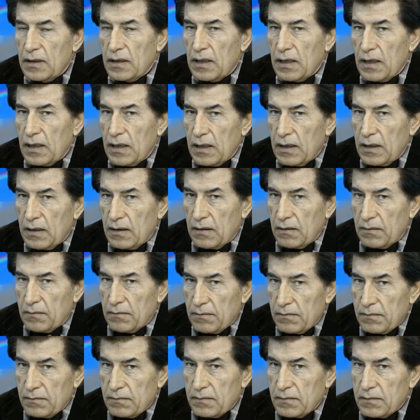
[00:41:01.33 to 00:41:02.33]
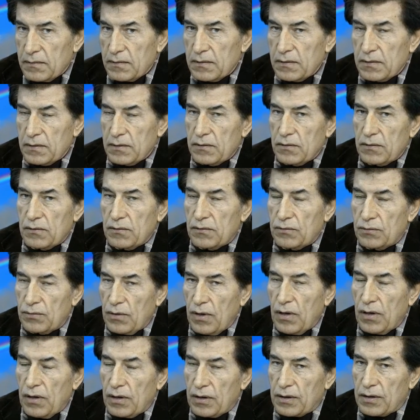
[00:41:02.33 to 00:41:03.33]
uh,
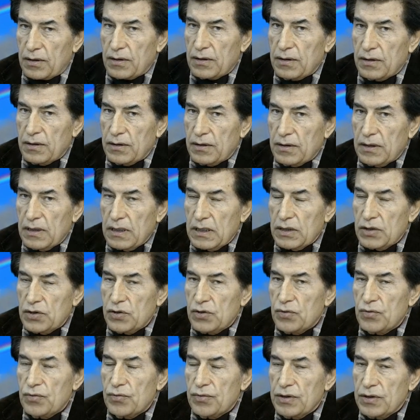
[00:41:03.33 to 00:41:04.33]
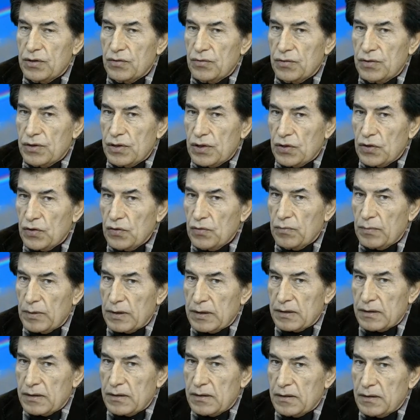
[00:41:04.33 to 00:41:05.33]
wrong to reduce
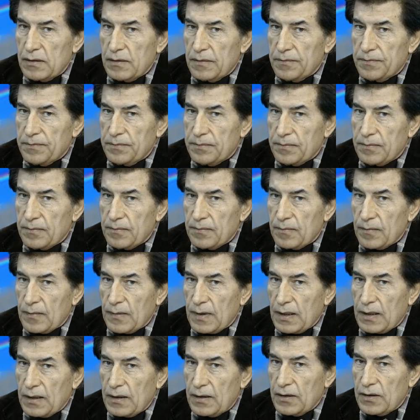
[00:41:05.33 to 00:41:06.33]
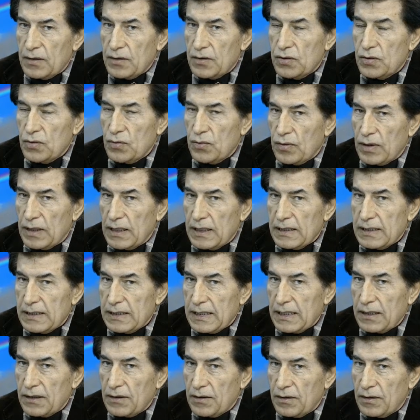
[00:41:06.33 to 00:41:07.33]
humans to a
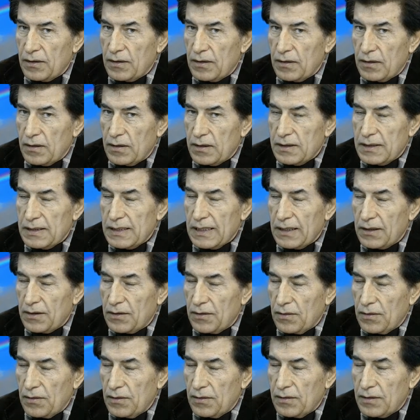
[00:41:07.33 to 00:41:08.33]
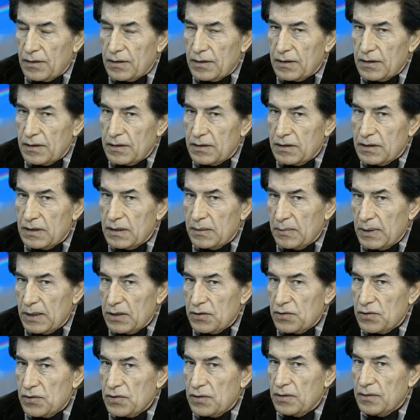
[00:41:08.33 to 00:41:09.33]
single, single
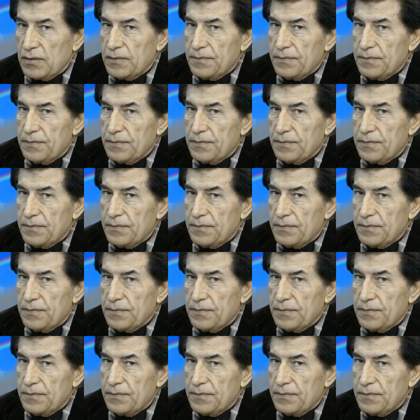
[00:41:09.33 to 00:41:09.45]
dimension.